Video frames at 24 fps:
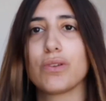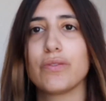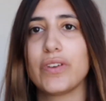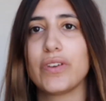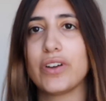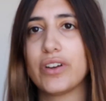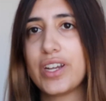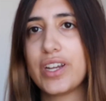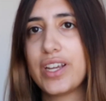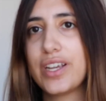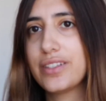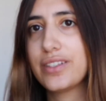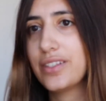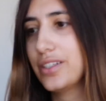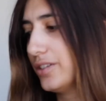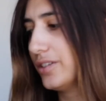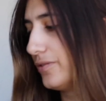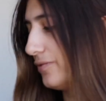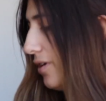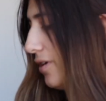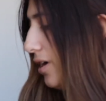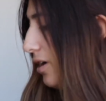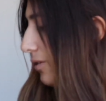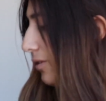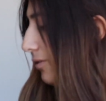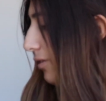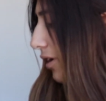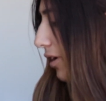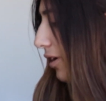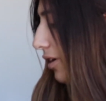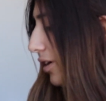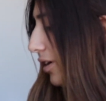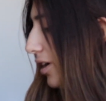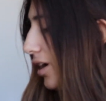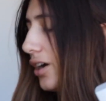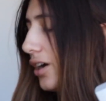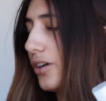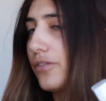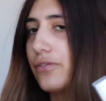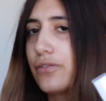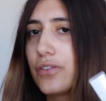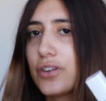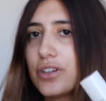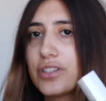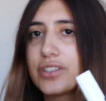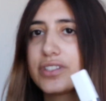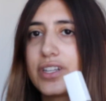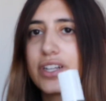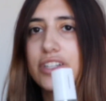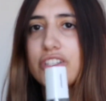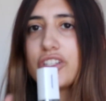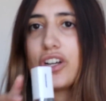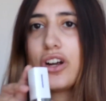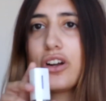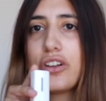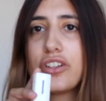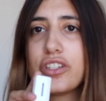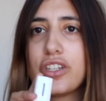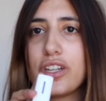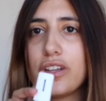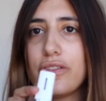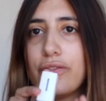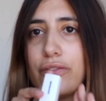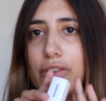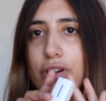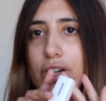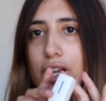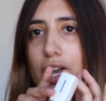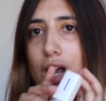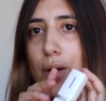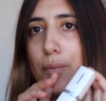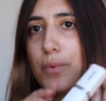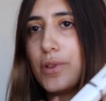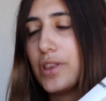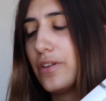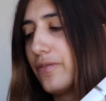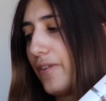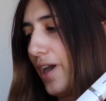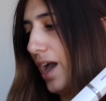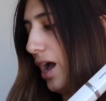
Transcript: were very easy to follow along. First I charged it for a couple of